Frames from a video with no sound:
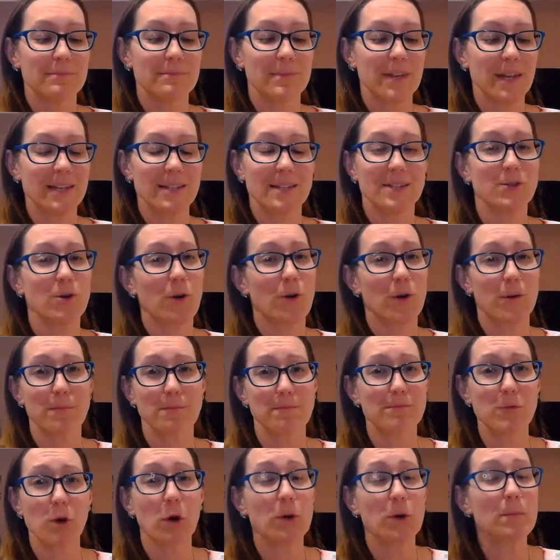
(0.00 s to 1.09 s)
it's
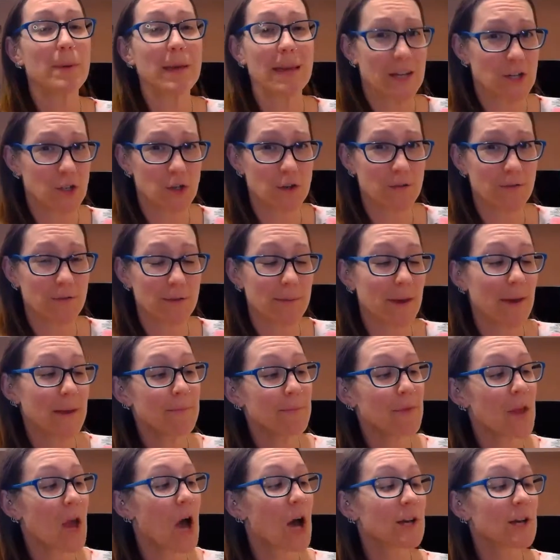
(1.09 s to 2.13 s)
not a big issue for me.